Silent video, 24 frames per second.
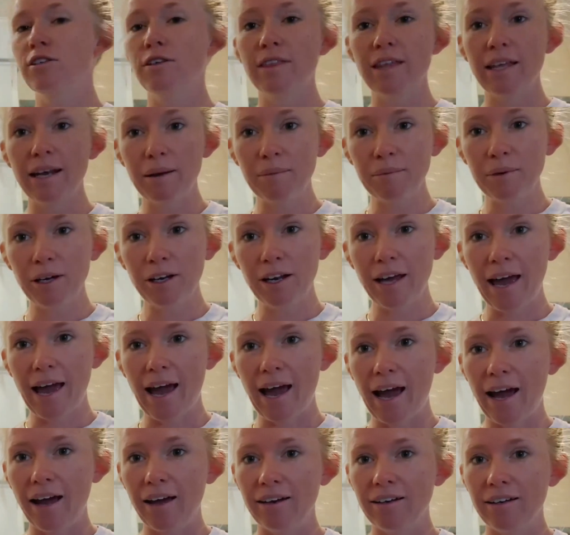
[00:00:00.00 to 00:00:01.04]
So then I'm going to
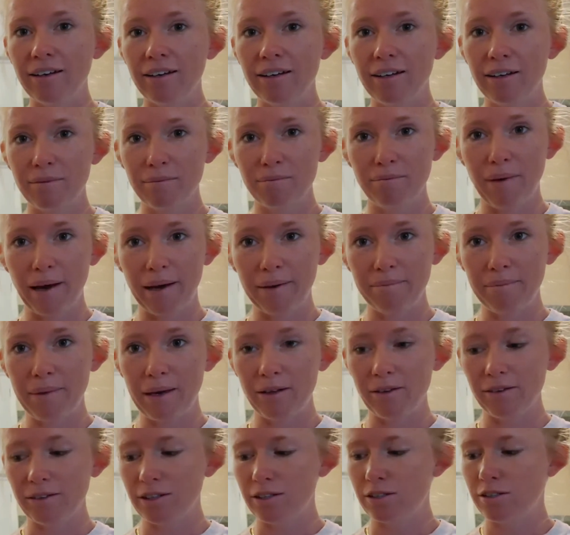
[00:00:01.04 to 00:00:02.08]
add my
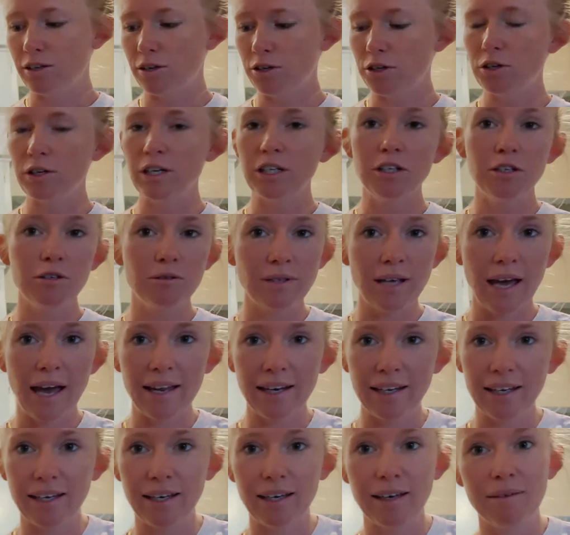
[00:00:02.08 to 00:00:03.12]
milk. So you can use
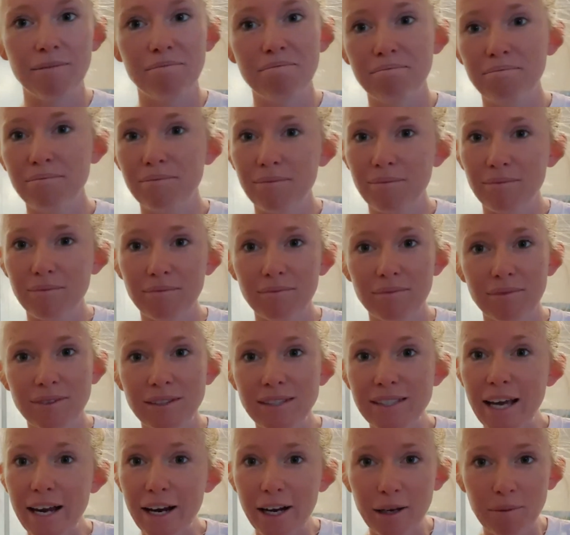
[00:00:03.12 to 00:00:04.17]
any
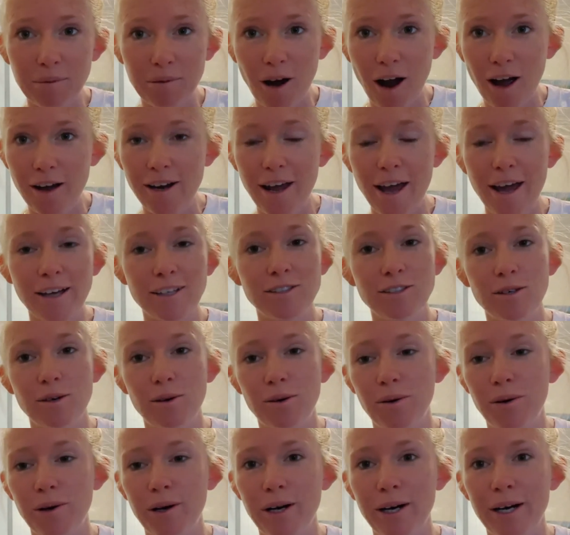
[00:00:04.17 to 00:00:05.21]
dairy product
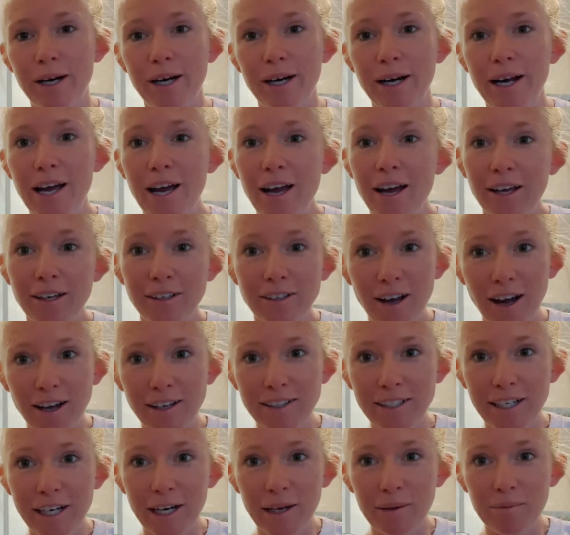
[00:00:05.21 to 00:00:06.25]
or
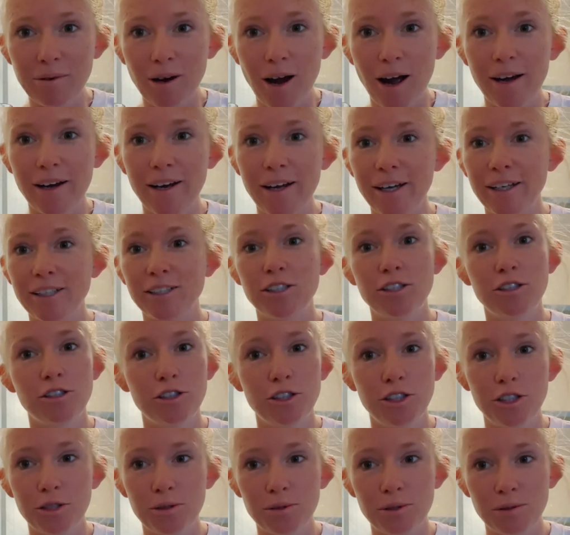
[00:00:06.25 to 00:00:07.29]
non-dairy
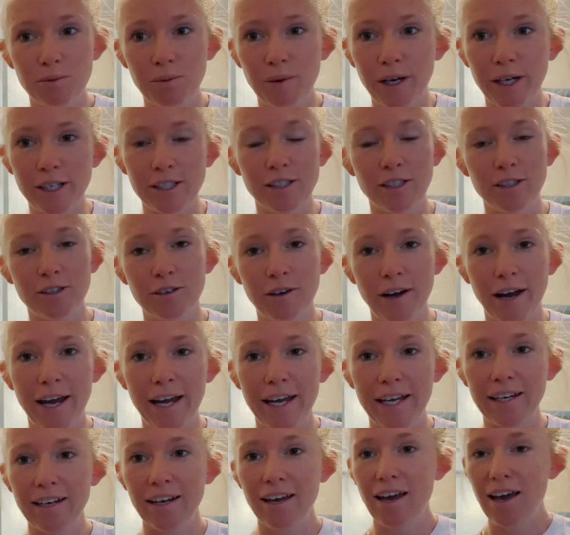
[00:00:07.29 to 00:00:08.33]
product. Juice works
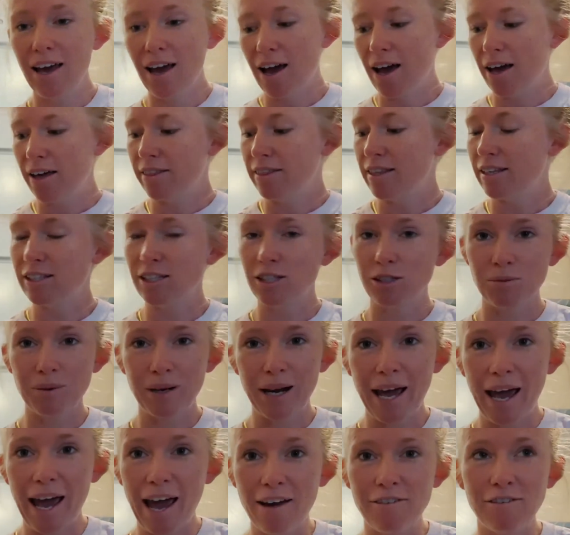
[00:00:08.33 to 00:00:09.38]
great. This is
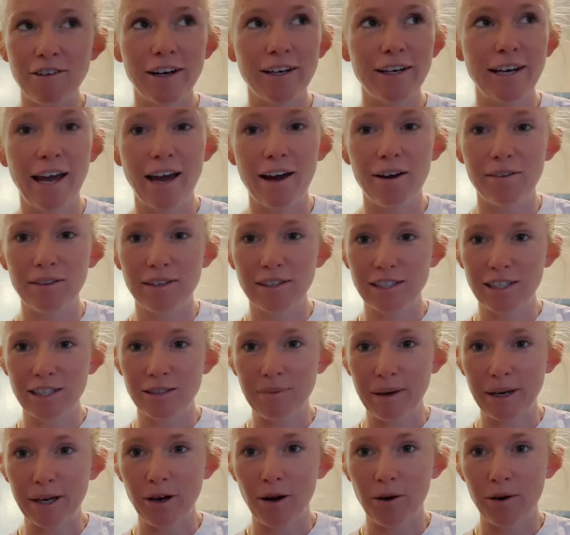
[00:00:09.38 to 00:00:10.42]
what I have right now. This
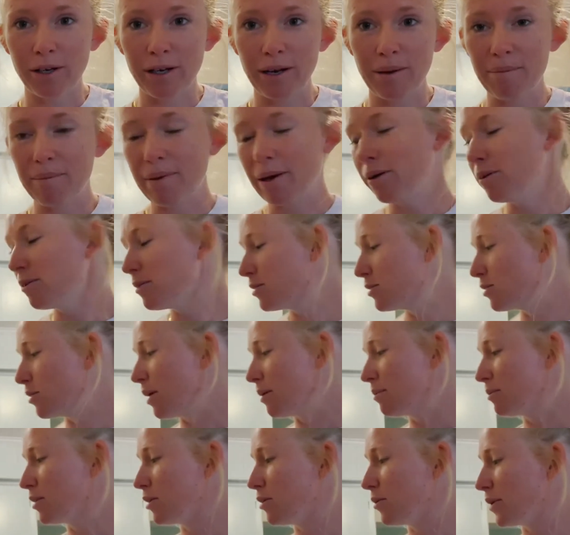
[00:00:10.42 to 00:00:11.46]
is my coconut milk.
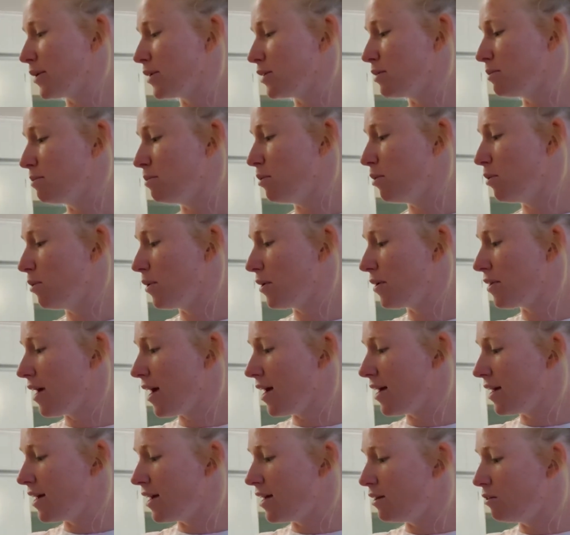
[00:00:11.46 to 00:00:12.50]
So I'm going to pour
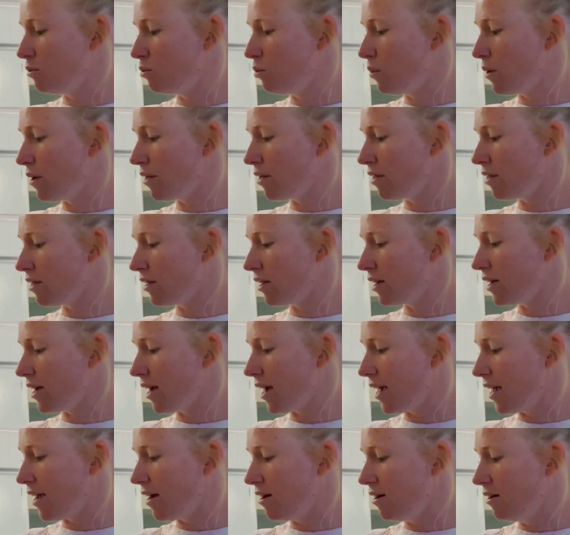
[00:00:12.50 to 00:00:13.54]
that in with the
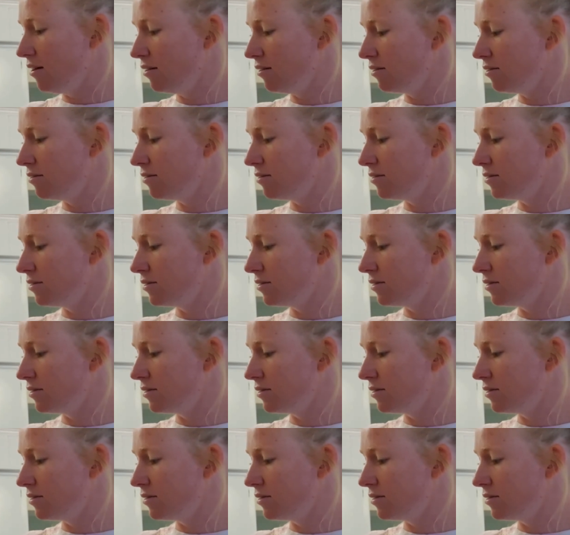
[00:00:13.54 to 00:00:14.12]
kale.